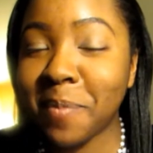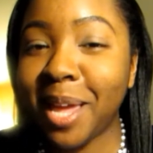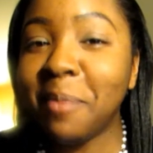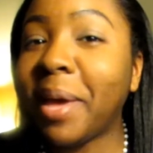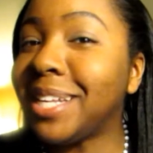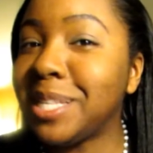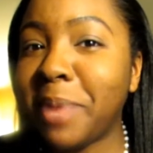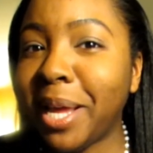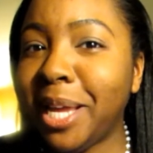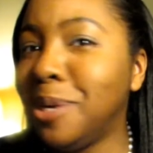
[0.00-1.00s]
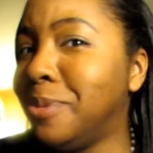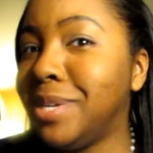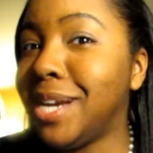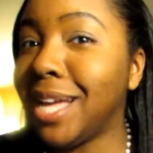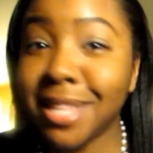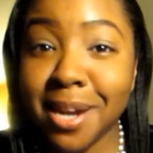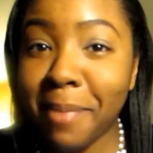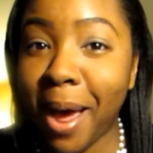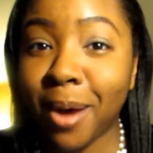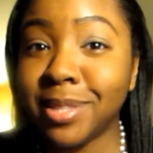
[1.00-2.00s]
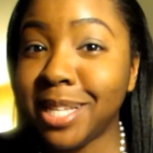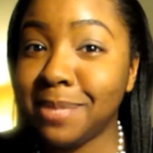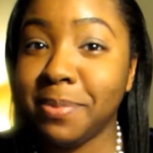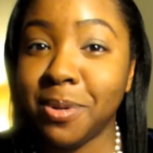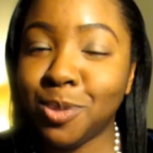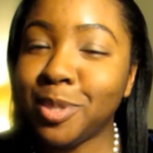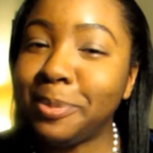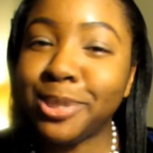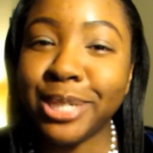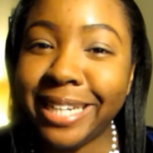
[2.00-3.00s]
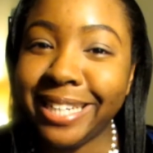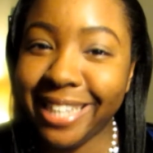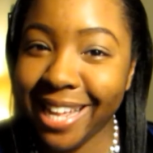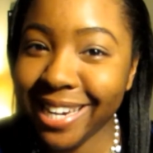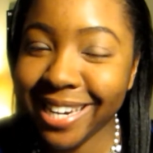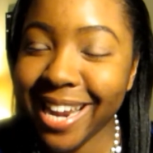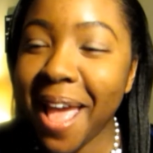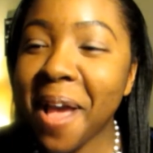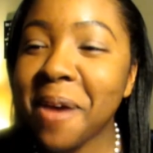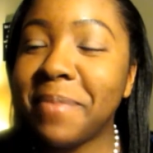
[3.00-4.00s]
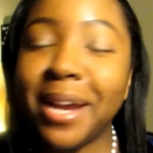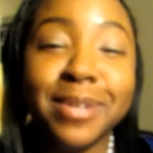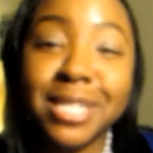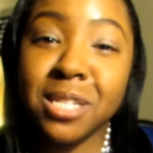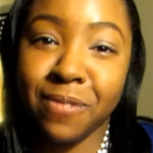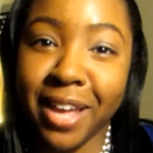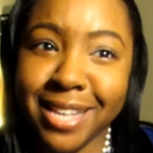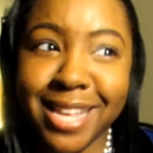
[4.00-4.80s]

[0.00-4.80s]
but he made it seem like he knew nothing about these boots, which I'm sure he didn't, but it was just funny.